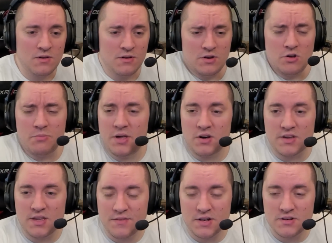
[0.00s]
No
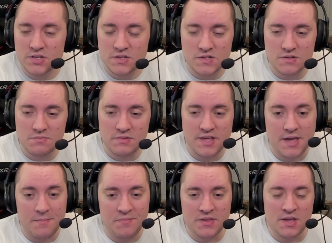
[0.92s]
milk even, just
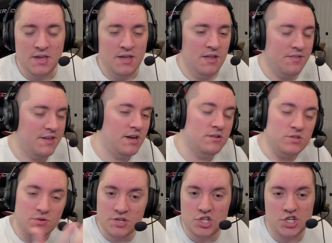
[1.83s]
that. Then I'll
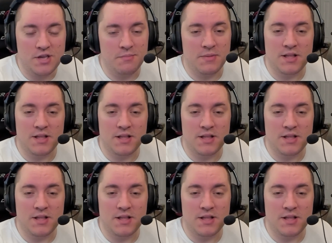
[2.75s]
do the gym.